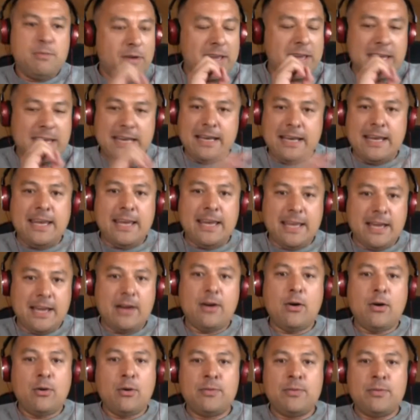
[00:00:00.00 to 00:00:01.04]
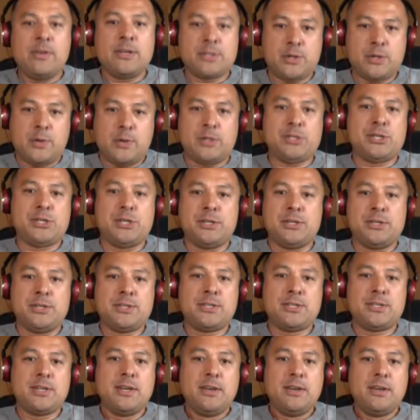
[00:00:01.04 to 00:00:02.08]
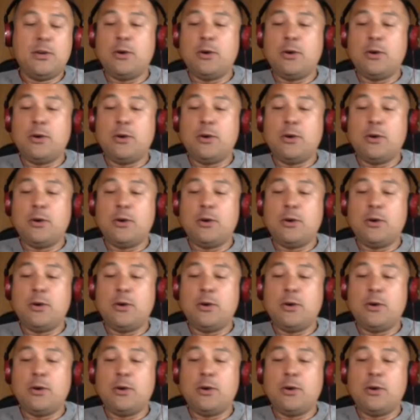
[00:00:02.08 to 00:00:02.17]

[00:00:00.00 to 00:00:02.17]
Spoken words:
very clear-cut, obvious questions